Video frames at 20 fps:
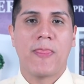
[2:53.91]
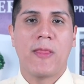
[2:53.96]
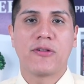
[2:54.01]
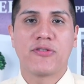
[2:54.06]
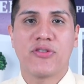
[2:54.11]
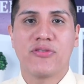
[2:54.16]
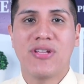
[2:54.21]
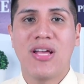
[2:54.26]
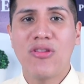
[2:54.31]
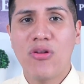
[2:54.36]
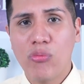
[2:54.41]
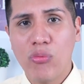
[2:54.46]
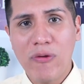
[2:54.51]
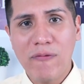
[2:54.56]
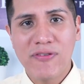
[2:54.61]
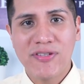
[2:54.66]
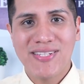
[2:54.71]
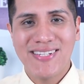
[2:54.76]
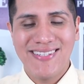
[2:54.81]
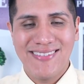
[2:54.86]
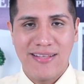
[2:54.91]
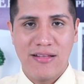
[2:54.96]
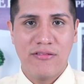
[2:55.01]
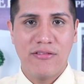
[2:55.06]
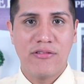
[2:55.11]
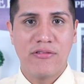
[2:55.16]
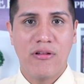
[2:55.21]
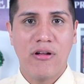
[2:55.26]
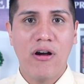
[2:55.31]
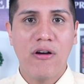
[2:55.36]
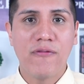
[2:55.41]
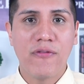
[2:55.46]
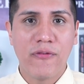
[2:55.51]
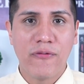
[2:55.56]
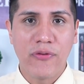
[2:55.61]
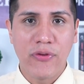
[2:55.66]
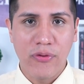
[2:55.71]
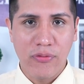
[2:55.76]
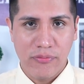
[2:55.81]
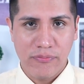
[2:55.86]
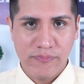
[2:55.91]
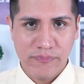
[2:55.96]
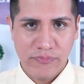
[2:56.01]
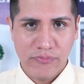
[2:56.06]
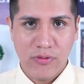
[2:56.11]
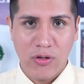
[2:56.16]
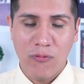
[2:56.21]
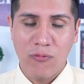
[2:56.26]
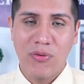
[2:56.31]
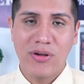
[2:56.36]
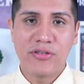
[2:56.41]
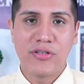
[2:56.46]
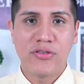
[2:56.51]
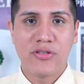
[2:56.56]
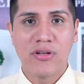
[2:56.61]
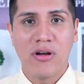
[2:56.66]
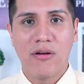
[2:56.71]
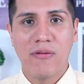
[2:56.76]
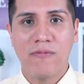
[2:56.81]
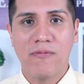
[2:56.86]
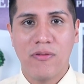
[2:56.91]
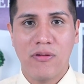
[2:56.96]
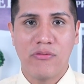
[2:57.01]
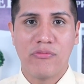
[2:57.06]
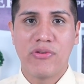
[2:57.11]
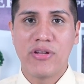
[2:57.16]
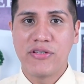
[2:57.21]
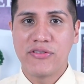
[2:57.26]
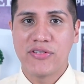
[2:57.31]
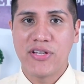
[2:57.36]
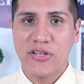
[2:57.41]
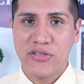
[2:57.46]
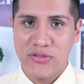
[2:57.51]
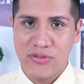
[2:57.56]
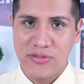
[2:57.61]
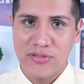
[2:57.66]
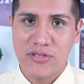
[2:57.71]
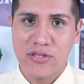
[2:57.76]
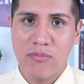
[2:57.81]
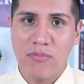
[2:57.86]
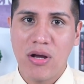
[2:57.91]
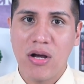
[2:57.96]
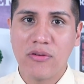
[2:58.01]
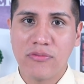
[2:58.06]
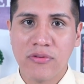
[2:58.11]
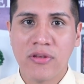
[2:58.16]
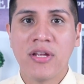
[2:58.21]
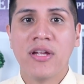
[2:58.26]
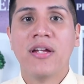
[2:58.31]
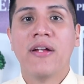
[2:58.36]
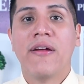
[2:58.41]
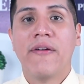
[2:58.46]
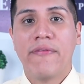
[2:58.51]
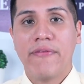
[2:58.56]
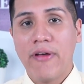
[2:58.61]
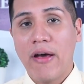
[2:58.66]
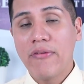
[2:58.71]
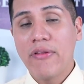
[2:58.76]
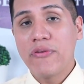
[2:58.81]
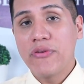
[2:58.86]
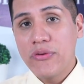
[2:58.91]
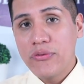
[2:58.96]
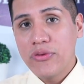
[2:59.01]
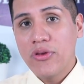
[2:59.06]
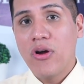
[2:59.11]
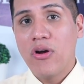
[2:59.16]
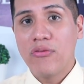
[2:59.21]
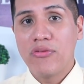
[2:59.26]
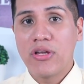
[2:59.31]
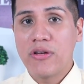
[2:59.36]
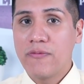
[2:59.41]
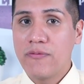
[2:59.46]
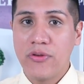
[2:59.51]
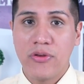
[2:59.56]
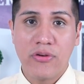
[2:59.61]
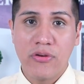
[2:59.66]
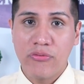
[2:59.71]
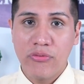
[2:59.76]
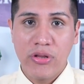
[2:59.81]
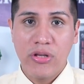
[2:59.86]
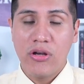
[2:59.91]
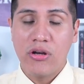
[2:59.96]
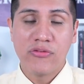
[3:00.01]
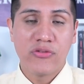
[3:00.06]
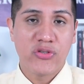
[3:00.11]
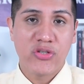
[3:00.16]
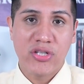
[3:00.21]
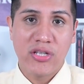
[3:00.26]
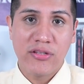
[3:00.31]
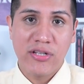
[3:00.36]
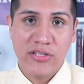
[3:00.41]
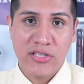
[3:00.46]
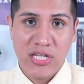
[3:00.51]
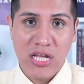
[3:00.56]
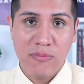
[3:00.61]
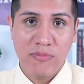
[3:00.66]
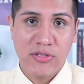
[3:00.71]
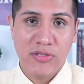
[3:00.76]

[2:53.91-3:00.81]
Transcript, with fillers: So now that we've seen a little overview of what the TOEFL reading section is about, now that you know that if you don't really understand the exam